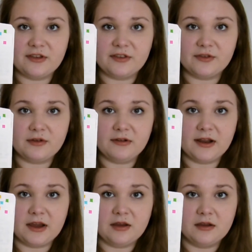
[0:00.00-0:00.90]
see, it's
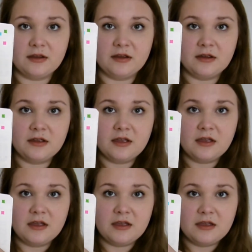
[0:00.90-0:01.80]
only
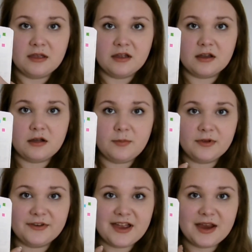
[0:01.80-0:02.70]
a
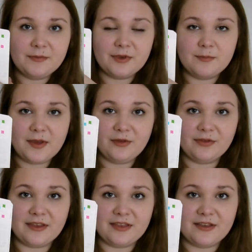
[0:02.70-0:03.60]
couple of times, and
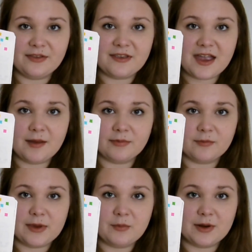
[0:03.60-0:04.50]
mostly these times
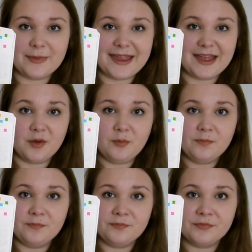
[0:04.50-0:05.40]
have been when I'm
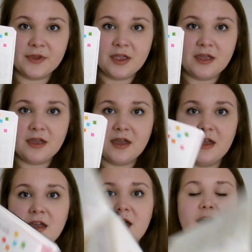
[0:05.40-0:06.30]

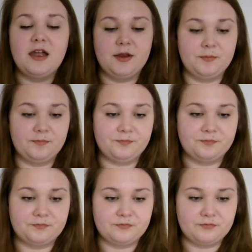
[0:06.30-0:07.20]
ill.
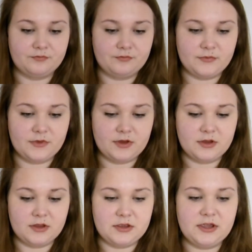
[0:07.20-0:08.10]

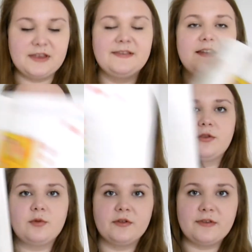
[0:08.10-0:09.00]
You can see as well,
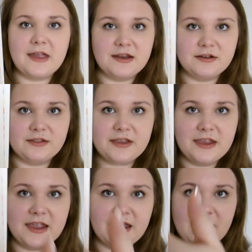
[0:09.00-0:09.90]
towards the end of the year,